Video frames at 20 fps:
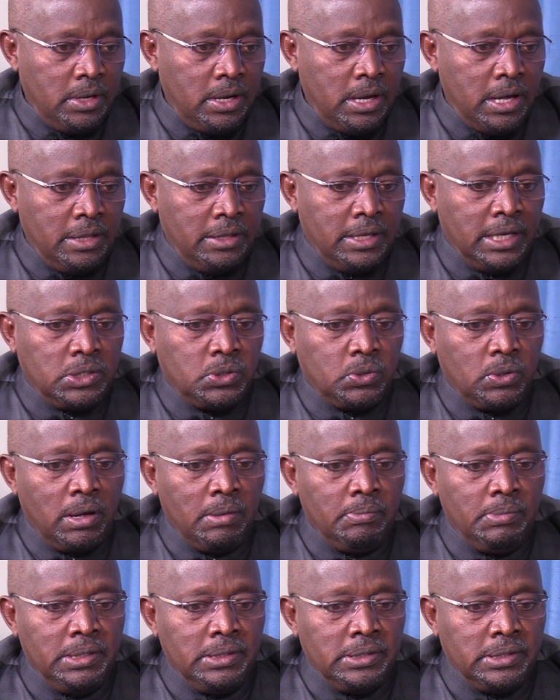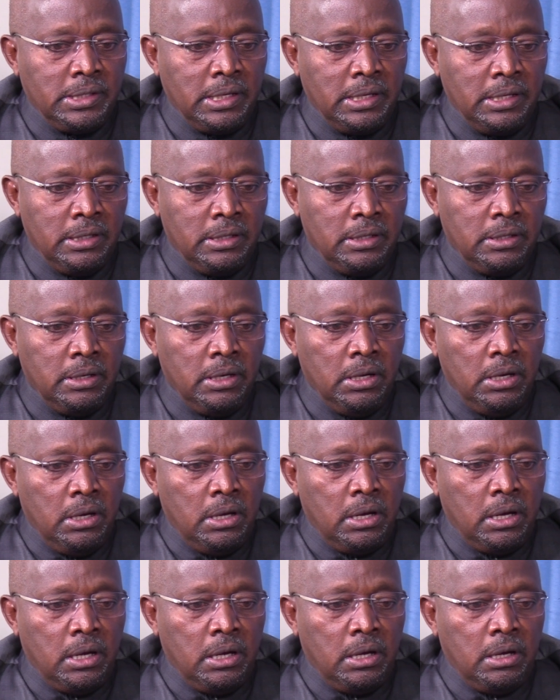And that's why I've been saying
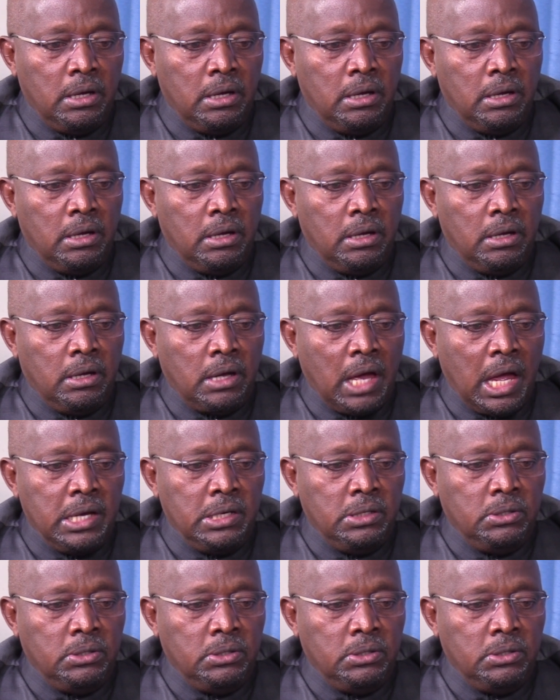I